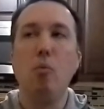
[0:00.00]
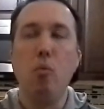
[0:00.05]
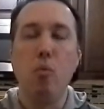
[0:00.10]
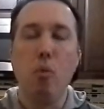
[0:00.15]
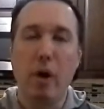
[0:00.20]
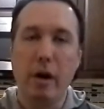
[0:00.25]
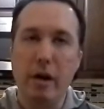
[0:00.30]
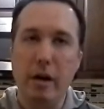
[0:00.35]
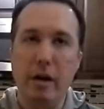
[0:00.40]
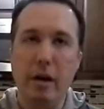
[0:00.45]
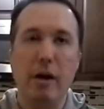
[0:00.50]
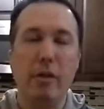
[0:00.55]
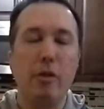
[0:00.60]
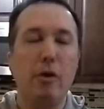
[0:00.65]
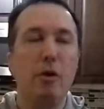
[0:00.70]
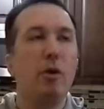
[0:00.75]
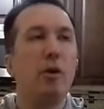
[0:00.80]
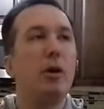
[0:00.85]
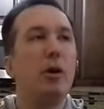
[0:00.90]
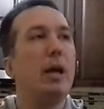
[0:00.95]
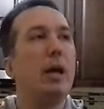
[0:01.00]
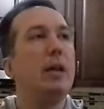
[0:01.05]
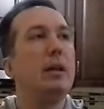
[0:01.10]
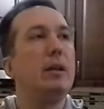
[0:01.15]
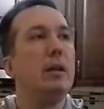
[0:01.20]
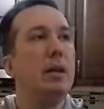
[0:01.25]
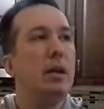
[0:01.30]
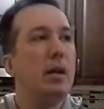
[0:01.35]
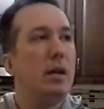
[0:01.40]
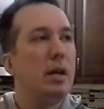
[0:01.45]
one another
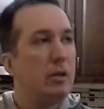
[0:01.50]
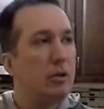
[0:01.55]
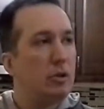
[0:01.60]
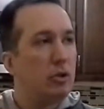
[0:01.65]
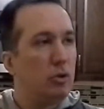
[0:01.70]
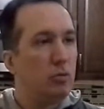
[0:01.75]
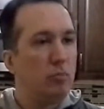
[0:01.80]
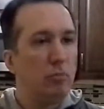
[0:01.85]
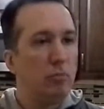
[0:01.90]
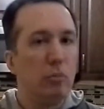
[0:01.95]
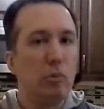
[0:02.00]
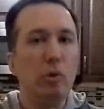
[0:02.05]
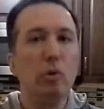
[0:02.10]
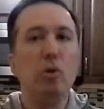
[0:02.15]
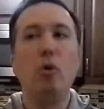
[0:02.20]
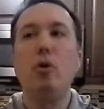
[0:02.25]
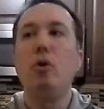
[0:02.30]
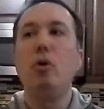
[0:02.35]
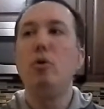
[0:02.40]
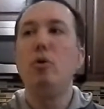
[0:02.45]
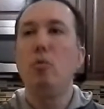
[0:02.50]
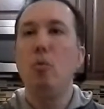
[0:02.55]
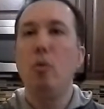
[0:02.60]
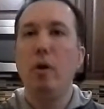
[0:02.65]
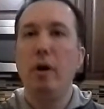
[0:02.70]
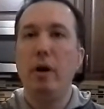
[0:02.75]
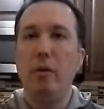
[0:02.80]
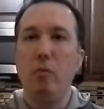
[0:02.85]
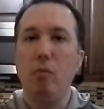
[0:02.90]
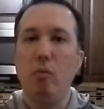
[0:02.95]
and learn
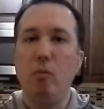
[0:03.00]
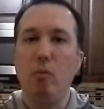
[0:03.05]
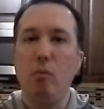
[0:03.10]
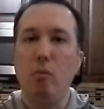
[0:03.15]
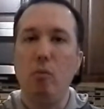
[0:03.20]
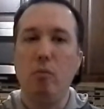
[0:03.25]
what